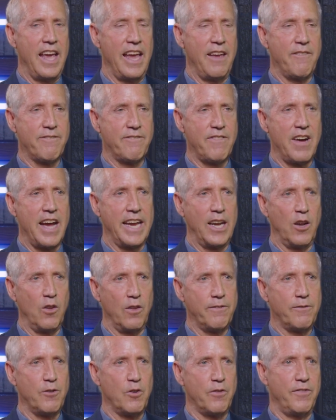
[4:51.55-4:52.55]
a
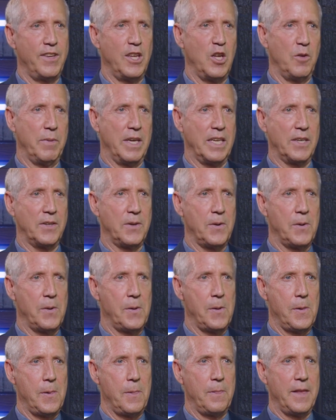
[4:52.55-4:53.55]
final fulfillment. Yes.